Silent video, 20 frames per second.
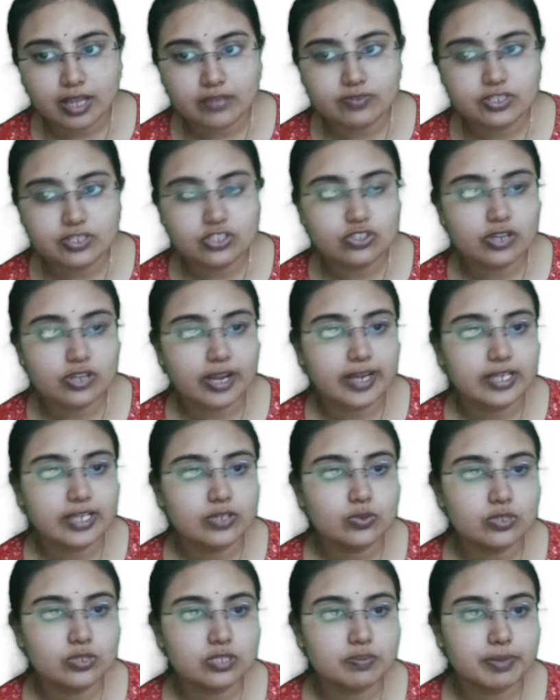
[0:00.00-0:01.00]
And we try
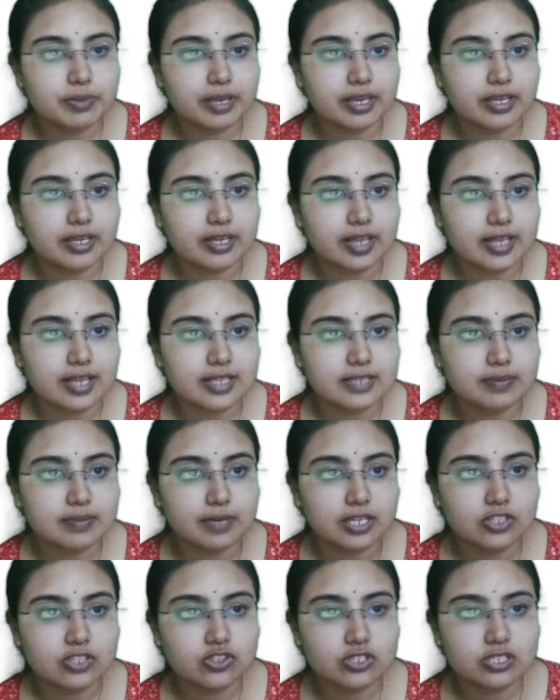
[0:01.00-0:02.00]
to spare as
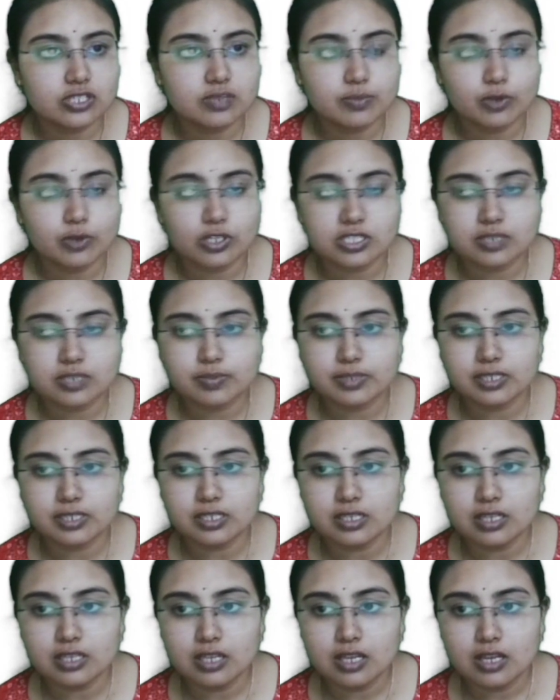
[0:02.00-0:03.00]
much as possible.
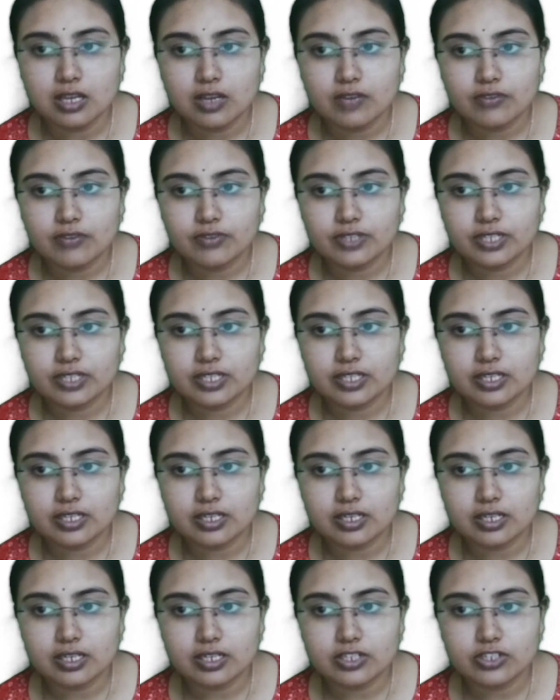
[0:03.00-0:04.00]
We
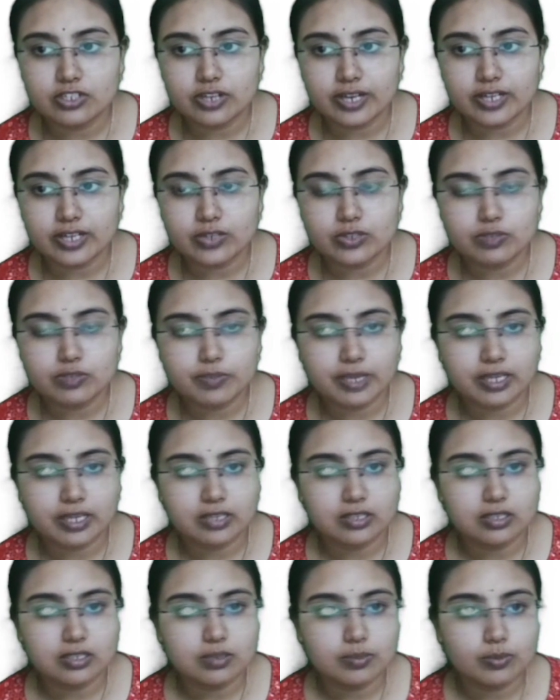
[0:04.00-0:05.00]
try to spare
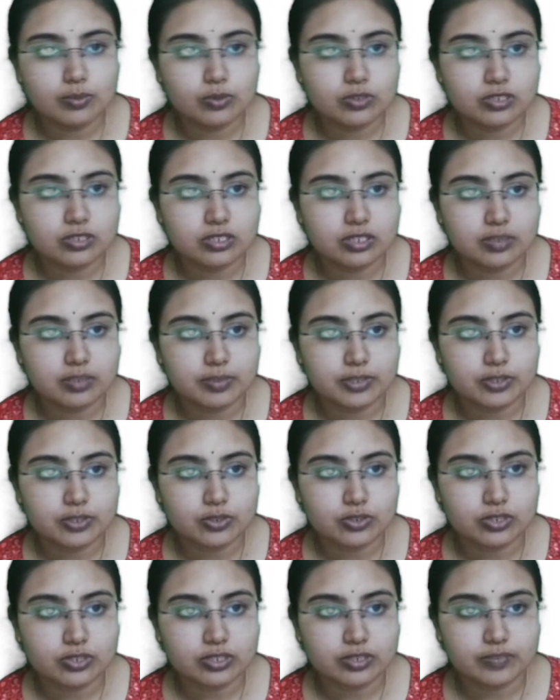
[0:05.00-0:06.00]
the posterior
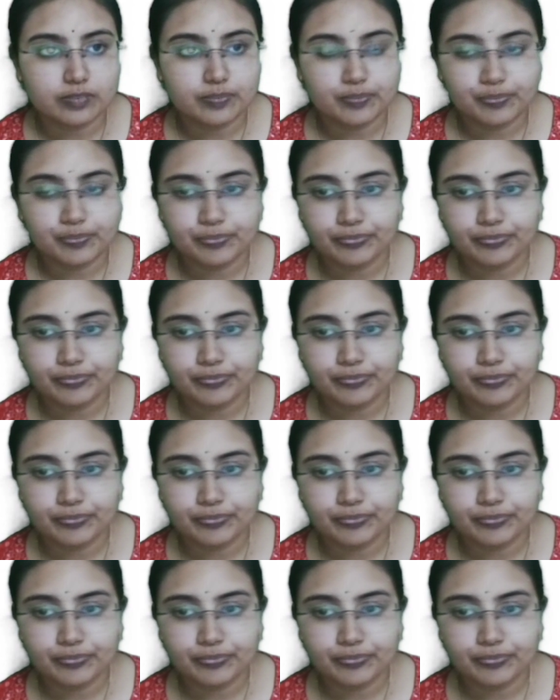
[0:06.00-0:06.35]
pituitary.